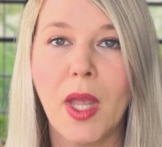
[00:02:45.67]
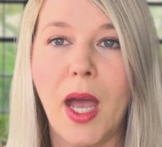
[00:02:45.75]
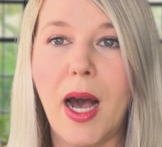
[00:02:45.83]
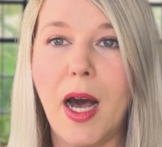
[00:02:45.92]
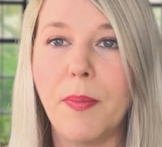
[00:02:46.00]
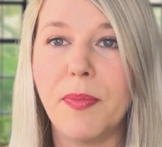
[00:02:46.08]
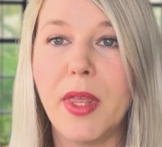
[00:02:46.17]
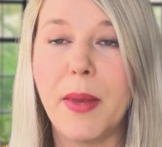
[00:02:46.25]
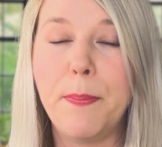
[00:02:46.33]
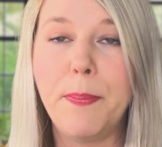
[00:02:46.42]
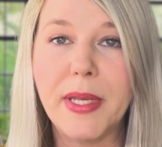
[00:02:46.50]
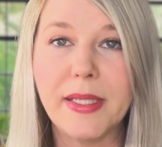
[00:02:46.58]

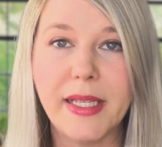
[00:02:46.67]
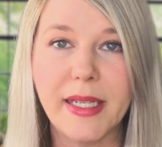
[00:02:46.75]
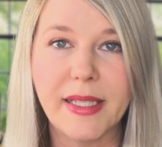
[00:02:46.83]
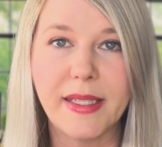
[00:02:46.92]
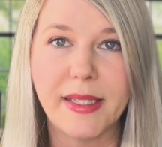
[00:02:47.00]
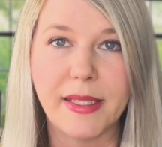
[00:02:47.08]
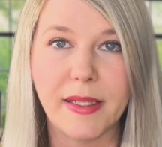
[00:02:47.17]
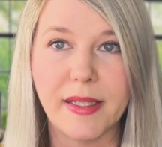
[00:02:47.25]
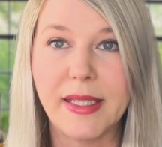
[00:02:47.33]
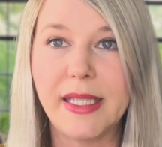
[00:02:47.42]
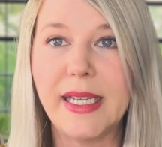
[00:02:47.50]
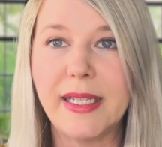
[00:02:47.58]
The busiest
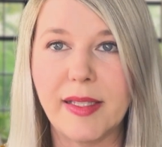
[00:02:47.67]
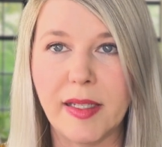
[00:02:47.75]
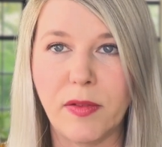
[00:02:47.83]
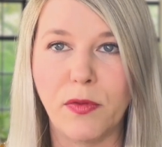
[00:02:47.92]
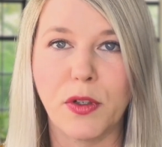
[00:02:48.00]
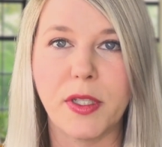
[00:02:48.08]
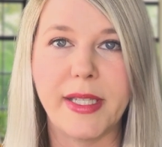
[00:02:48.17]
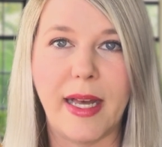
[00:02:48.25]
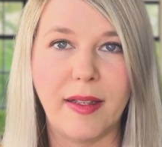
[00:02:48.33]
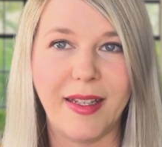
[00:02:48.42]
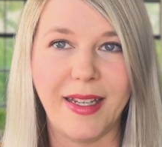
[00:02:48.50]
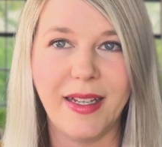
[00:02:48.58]
season for
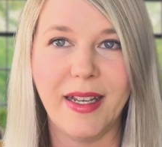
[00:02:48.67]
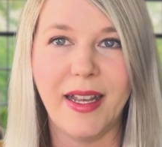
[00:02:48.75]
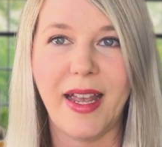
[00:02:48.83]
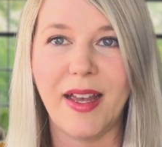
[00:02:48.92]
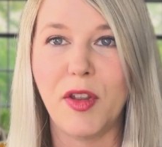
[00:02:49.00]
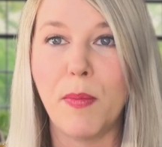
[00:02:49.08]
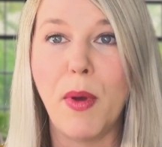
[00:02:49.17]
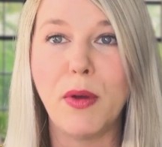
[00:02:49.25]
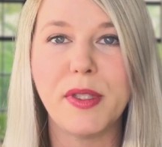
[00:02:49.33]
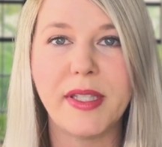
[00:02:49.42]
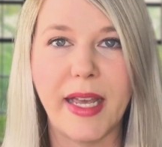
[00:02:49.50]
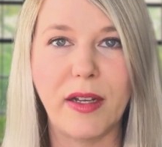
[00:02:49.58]
selling and the
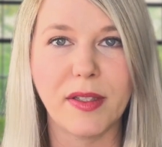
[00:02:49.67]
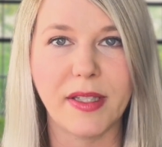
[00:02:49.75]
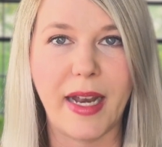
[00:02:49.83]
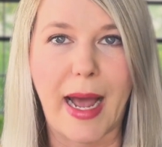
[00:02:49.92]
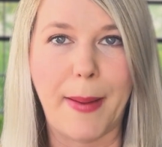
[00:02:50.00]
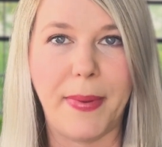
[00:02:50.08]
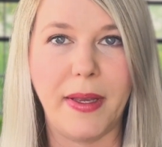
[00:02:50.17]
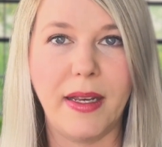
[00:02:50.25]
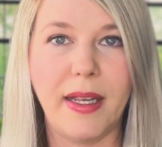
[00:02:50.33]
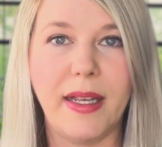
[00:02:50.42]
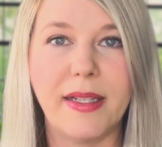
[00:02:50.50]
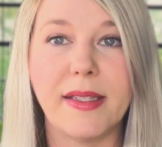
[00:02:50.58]
most sales that happen
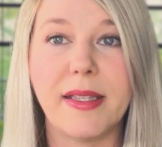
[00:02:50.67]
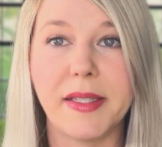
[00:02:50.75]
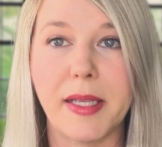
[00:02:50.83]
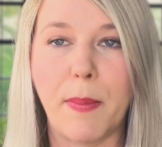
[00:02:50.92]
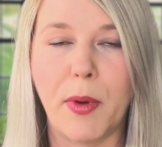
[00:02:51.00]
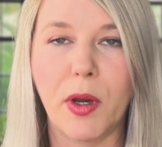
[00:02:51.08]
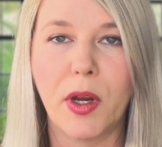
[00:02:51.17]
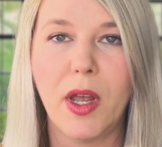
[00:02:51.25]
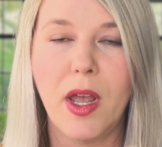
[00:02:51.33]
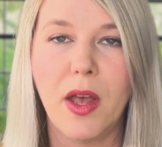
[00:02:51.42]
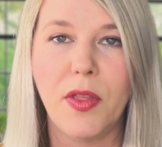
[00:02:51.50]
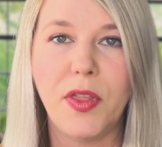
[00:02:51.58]
is the summer.
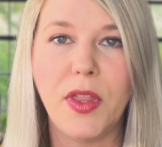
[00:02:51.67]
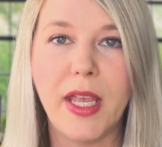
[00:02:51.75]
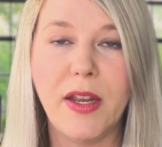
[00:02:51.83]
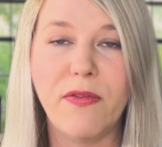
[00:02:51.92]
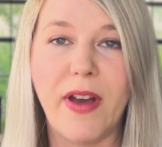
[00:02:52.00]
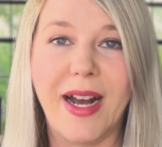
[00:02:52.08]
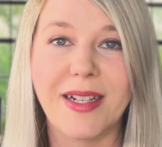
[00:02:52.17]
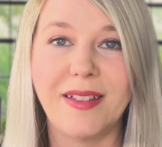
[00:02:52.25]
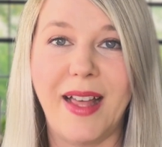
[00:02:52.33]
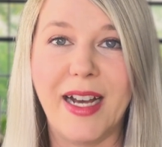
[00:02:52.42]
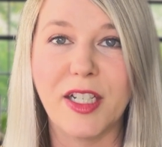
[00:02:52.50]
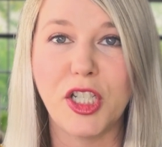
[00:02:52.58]
In fact,
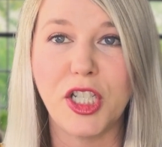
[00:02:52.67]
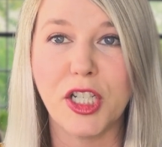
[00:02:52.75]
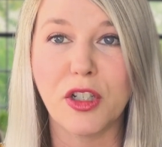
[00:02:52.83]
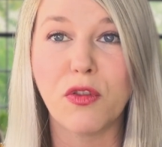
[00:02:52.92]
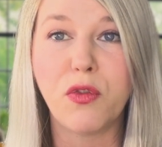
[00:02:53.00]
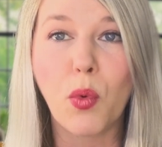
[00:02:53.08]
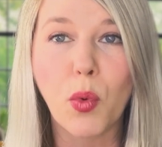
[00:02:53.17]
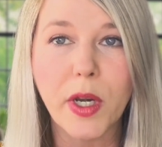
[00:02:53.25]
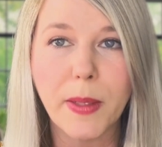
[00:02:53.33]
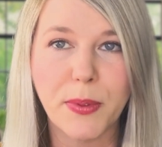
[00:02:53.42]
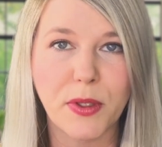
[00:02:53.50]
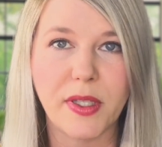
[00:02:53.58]
last year,
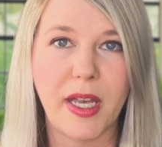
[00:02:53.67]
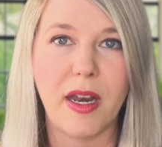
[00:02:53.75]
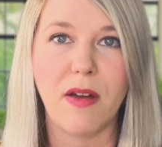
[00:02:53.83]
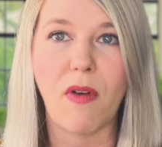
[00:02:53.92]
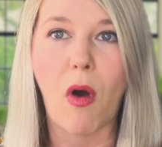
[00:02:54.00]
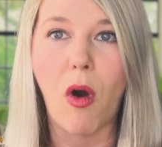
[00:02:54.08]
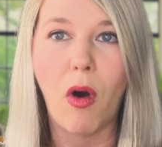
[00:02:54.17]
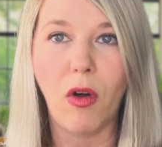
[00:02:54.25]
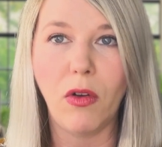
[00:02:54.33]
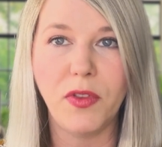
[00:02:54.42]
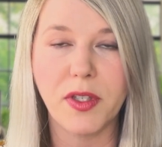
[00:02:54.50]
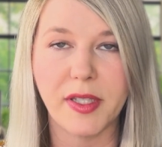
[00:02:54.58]
40% of
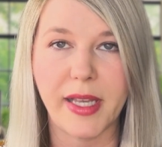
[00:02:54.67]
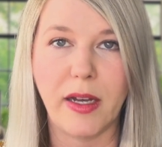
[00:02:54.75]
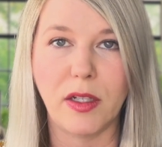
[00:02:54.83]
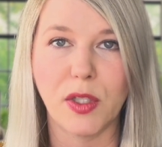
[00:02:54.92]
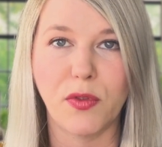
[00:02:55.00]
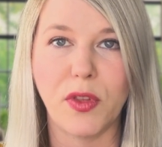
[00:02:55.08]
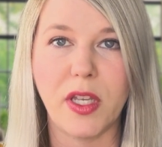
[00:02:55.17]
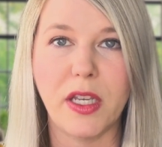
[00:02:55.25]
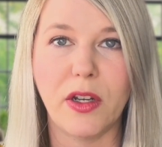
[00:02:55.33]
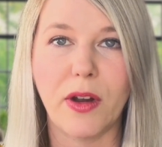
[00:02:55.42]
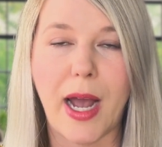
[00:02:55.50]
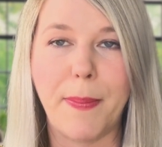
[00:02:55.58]
all the sales for the
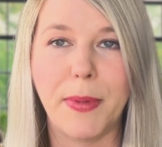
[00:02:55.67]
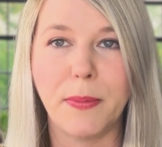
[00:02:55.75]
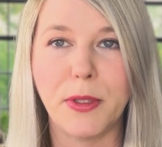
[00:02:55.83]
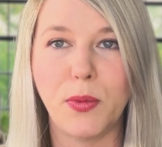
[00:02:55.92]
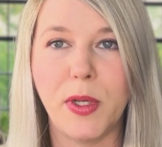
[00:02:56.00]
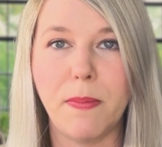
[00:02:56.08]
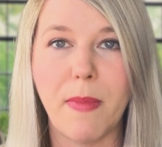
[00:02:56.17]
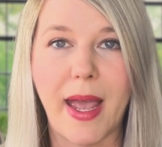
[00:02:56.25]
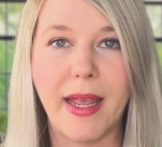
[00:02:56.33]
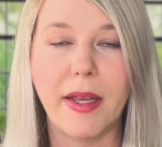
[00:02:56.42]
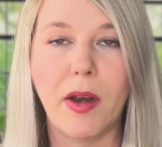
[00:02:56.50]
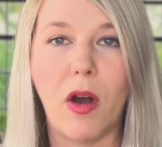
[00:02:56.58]
year happened between
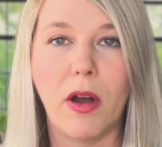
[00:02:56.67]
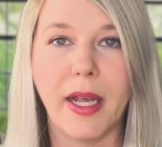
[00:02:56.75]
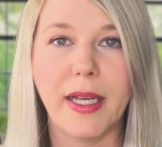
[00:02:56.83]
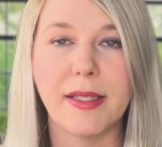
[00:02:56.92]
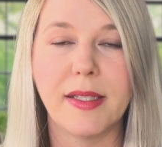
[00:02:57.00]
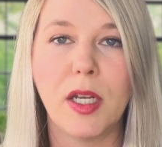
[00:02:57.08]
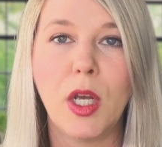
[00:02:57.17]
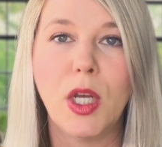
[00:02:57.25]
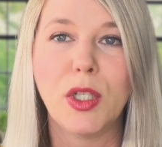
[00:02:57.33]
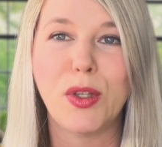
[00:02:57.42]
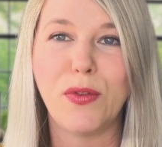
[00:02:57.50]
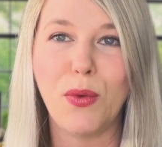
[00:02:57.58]
May and August.
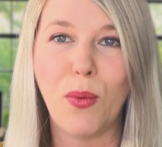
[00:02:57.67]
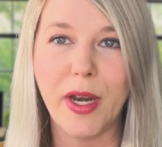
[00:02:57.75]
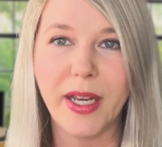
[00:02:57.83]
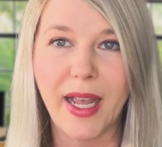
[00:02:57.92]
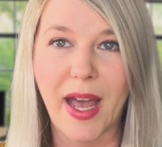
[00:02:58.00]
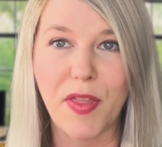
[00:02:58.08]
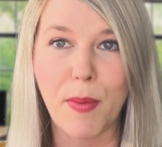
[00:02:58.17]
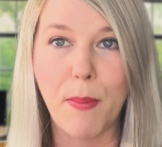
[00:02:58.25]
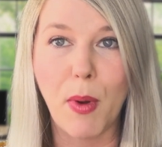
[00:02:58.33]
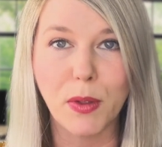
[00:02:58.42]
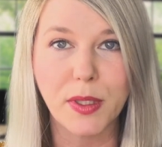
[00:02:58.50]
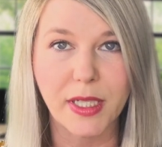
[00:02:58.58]
So if you want to get the
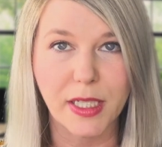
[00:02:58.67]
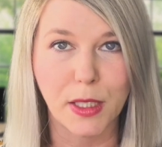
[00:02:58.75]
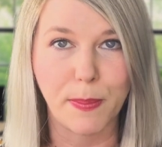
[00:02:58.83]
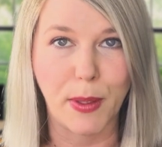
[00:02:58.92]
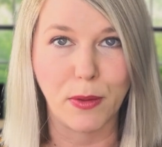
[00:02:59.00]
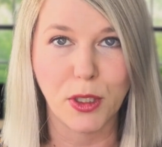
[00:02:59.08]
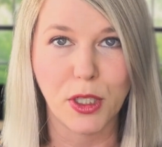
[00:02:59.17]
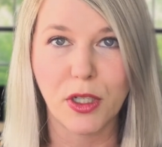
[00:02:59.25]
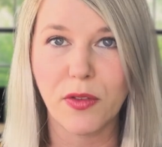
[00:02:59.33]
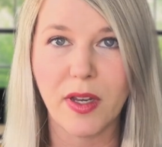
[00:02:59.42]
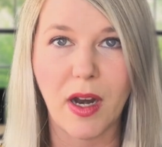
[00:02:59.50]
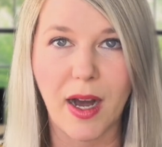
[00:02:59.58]
most
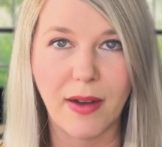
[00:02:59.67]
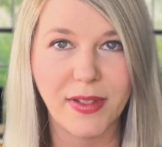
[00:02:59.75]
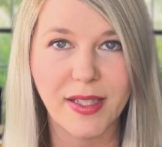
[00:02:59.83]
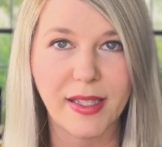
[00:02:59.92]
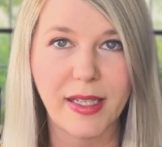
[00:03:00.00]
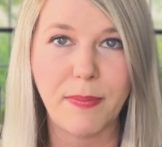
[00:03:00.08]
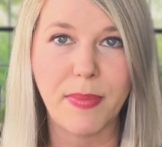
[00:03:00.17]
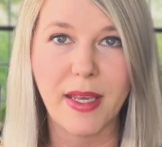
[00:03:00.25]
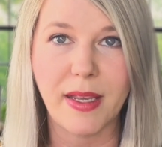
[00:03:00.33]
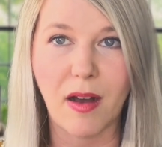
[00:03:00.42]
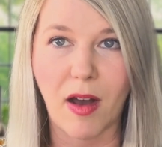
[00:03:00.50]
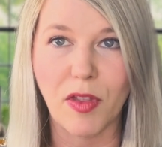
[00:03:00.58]
exposure, then obviously
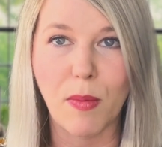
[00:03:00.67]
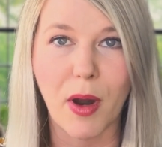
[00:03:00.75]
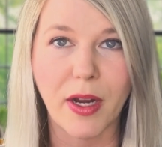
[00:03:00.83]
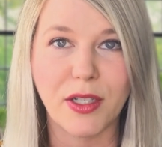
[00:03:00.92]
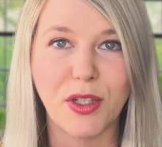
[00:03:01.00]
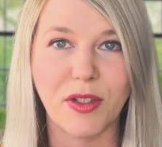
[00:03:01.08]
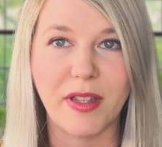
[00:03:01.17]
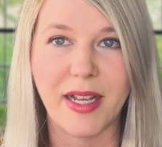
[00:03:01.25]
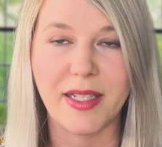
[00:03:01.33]
being on the market during that